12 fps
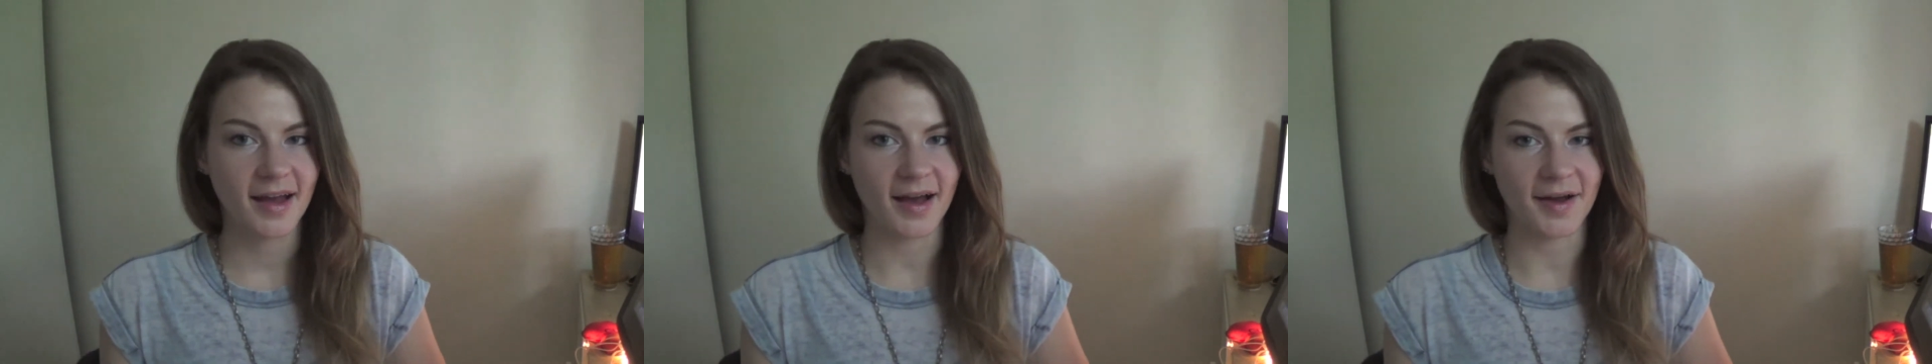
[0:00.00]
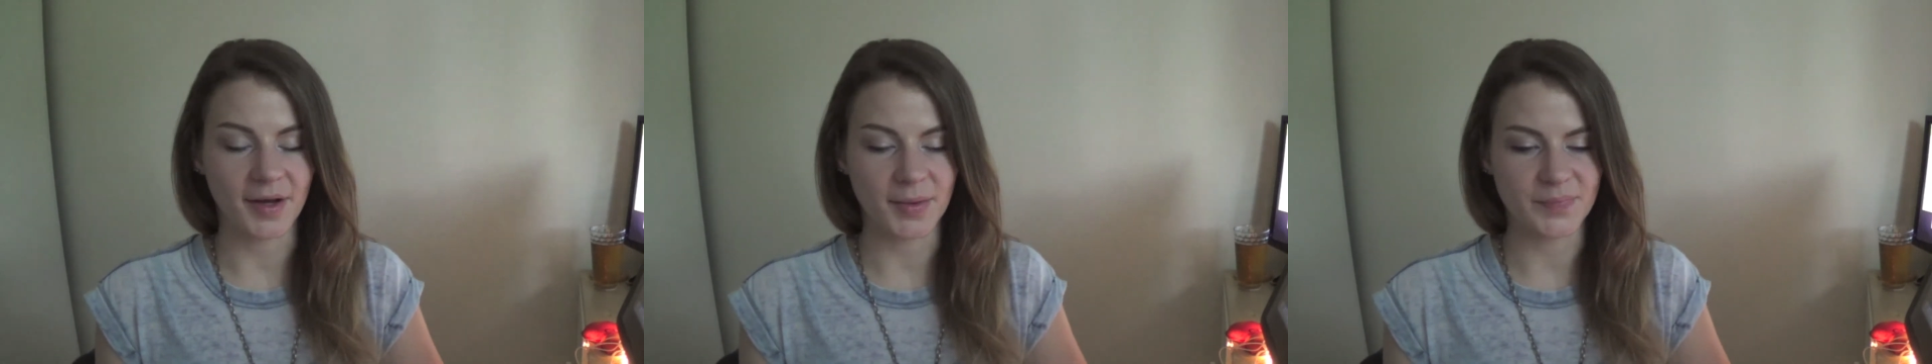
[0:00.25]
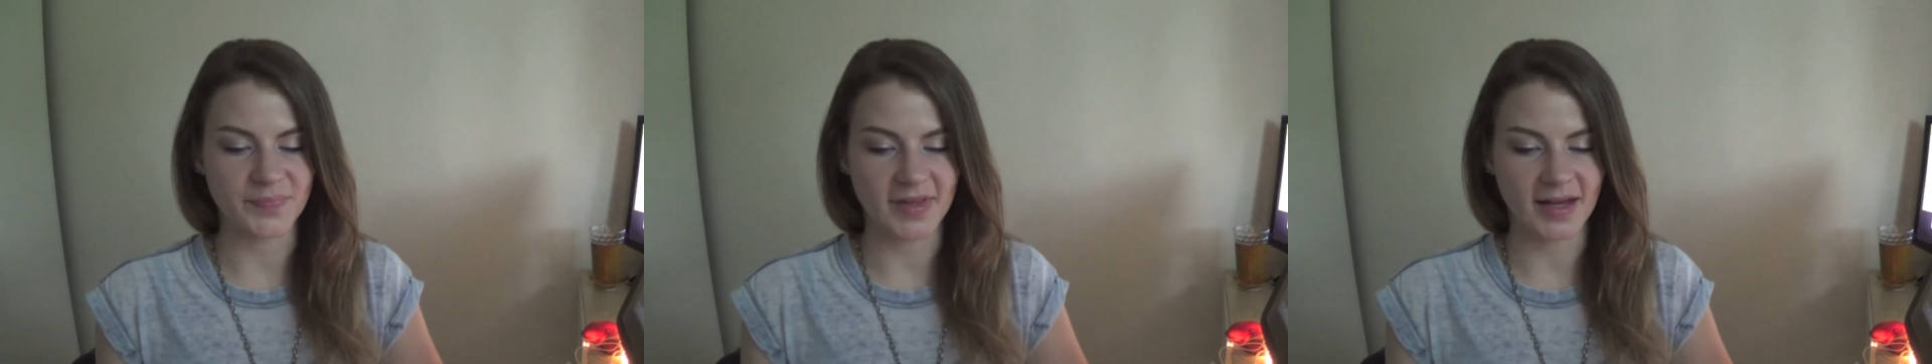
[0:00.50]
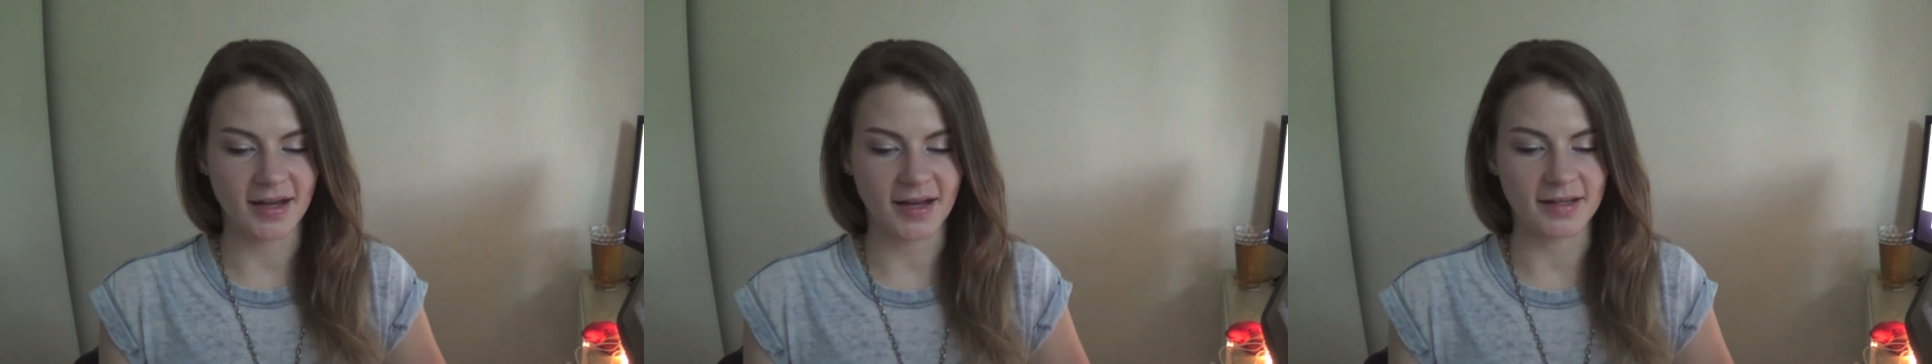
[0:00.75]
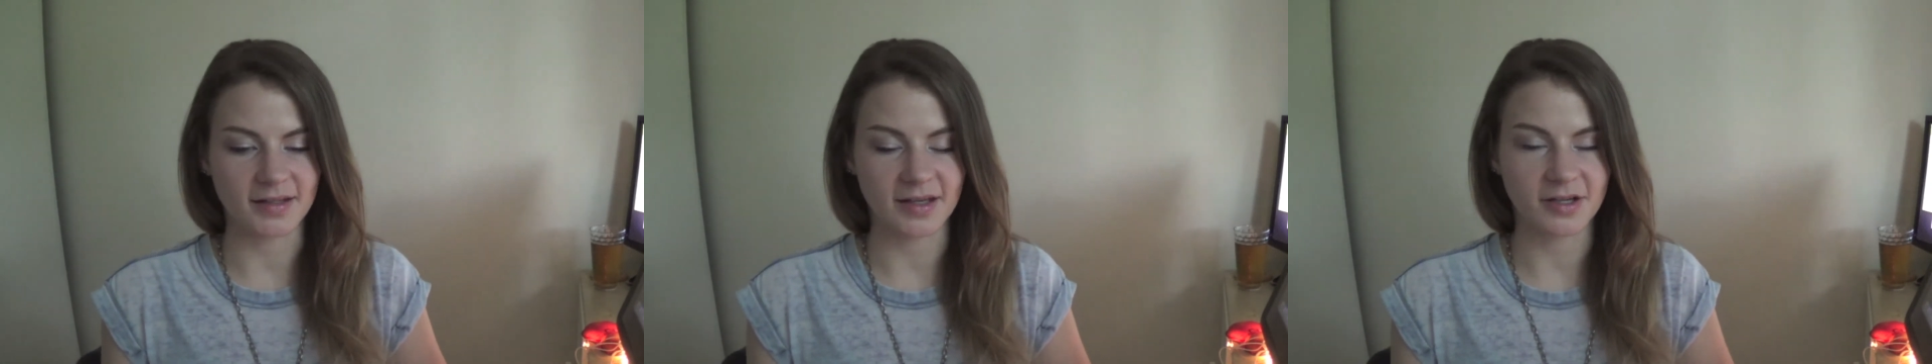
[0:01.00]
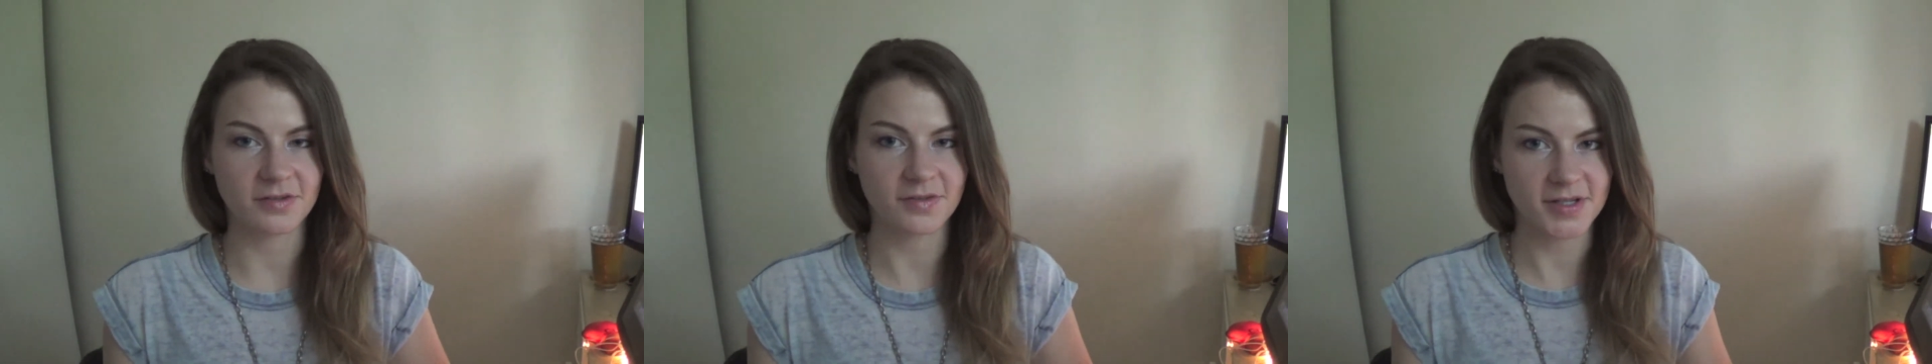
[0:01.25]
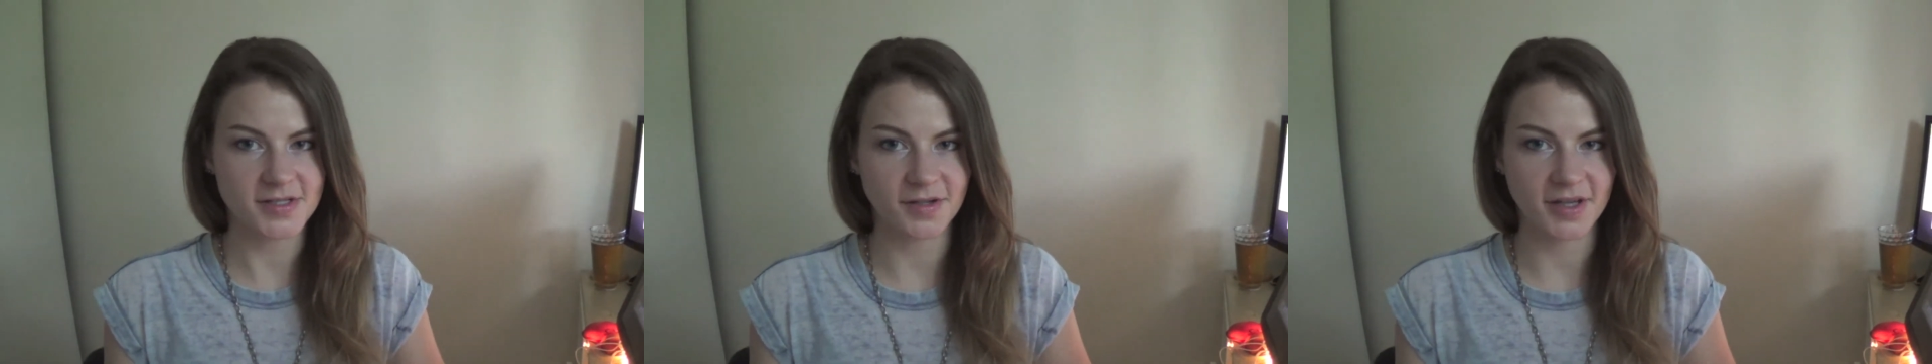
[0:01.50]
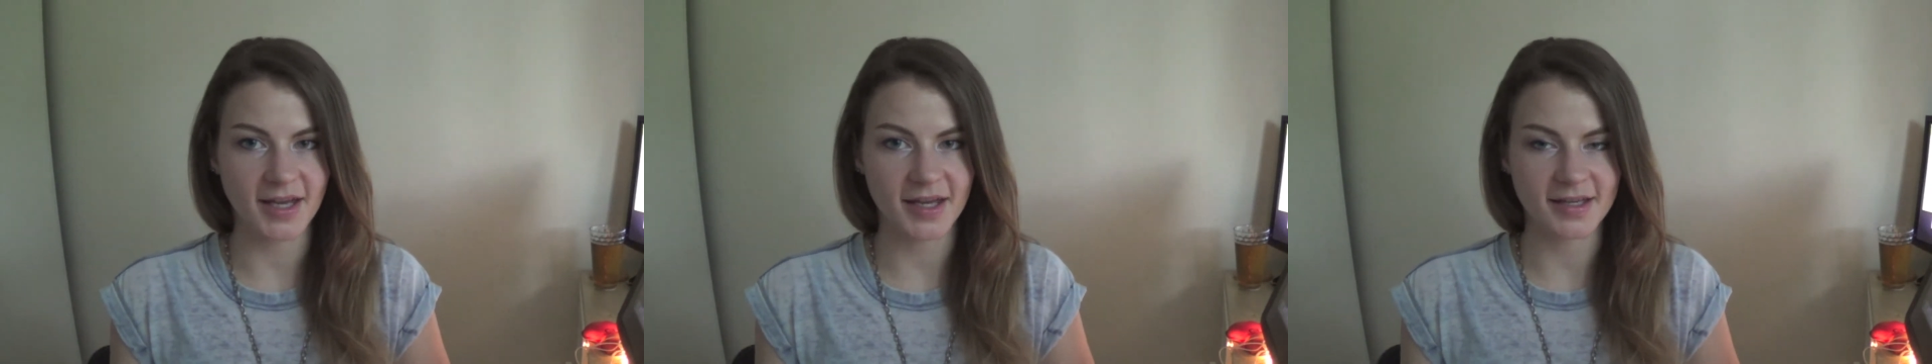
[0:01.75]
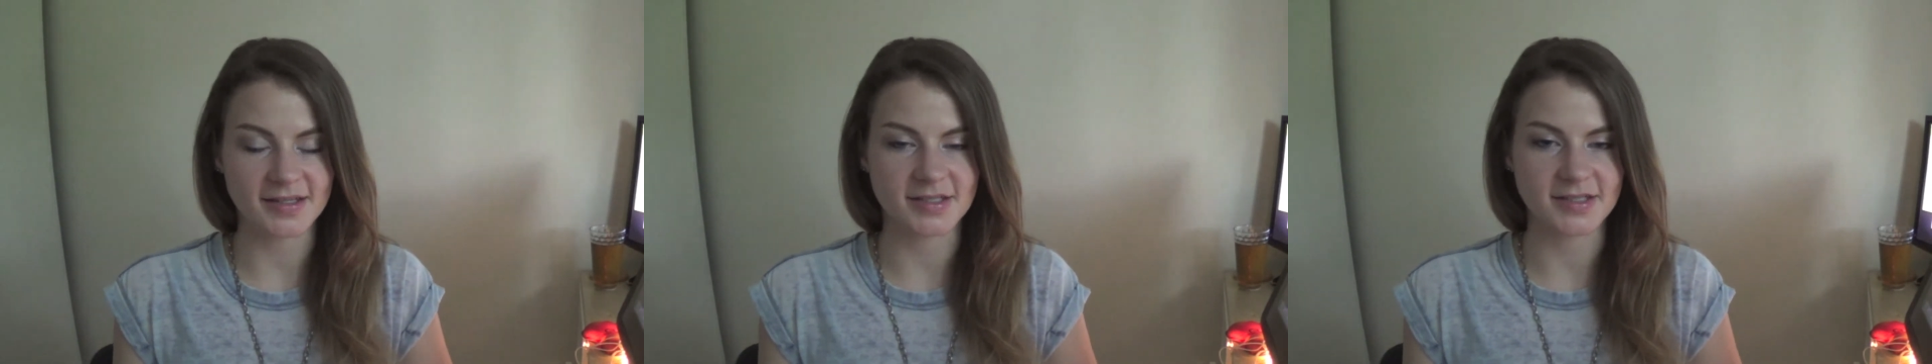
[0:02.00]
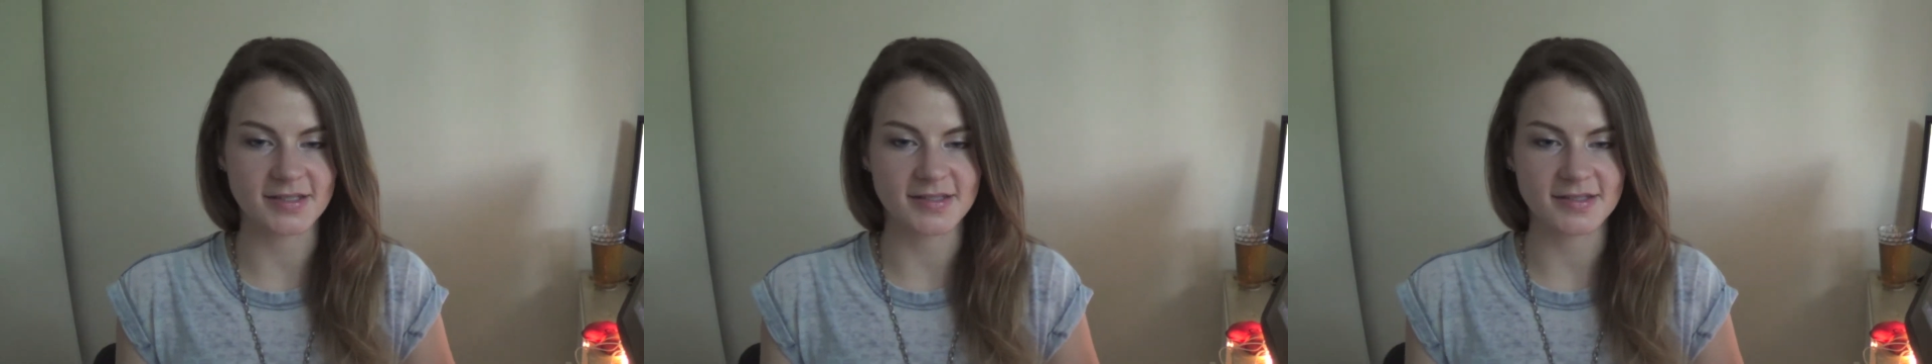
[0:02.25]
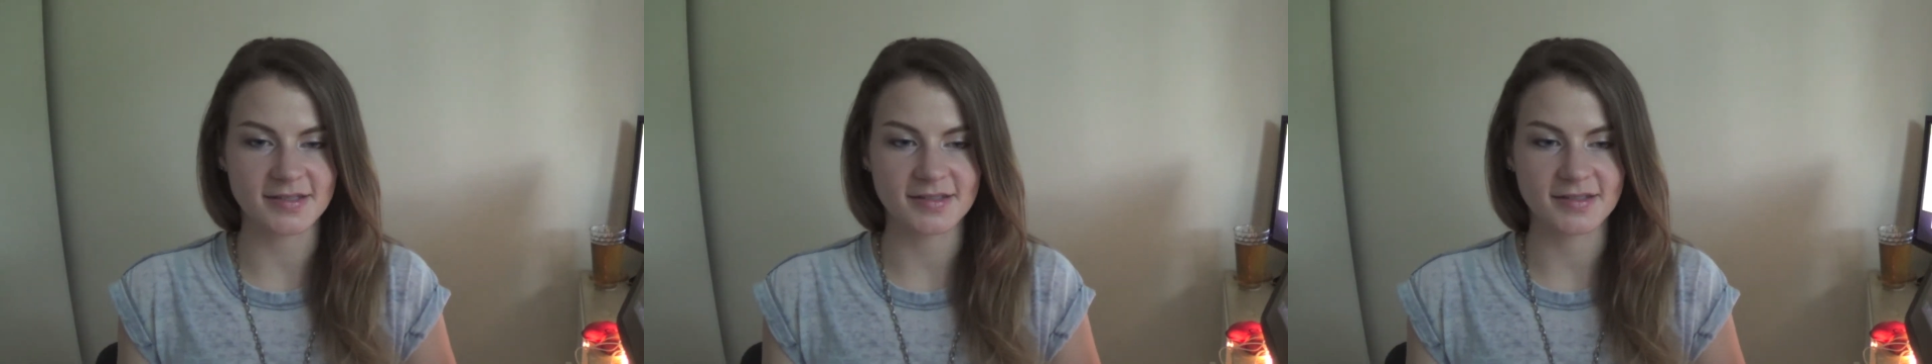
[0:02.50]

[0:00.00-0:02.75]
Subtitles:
I like her voice okay, it's just